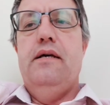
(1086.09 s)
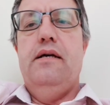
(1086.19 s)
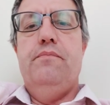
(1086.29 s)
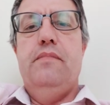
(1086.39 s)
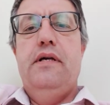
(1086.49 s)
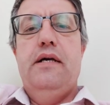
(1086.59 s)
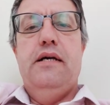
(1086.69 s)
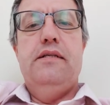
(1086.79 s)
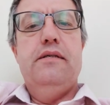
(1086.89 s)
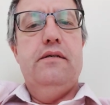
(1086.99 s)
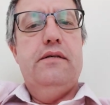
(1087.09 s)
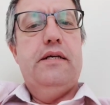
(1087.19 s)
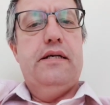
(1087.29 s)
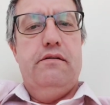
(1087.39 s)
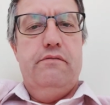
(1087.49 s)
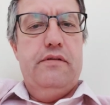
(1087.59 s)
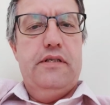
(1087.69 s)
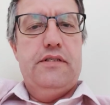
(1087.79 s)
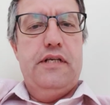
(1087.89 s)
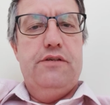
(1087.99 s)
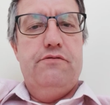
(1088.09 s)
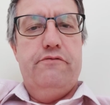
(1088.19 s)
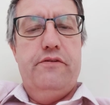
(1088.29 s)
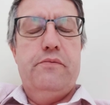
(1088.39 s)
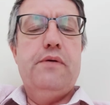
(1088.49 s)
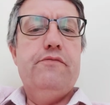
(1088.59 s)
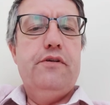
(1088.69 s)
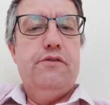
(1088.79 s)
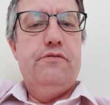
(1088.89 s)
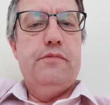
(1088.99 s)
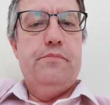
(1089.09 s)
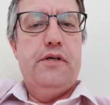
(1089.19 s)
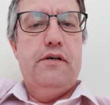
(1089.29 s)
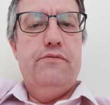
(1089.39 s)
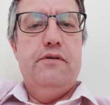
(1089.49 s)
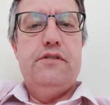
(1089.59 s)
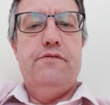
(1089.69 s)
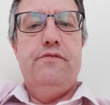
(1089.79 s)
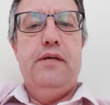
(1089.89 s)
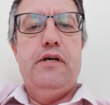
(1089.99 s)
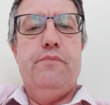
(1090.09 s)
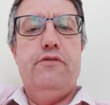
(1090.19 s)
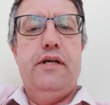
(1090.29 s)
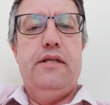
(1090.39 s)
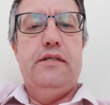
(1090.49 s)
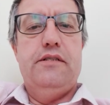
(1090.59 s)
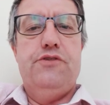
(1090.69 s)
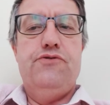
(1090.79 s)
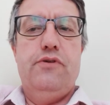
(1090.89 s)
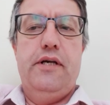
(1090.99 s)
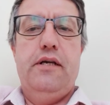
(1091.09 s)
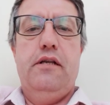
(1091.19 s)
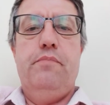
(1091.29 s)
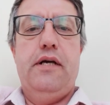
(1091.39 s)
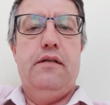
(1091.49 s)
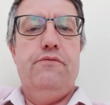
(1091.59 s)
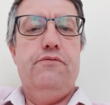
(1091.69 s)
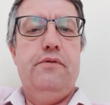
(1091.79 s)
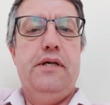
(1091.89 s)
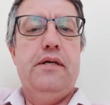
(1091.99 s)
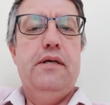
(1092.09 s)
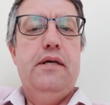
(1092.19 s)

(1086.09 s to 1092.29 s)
a dark area in the centre of it when viewed from above, whereas the female brain has this triangular pattern of three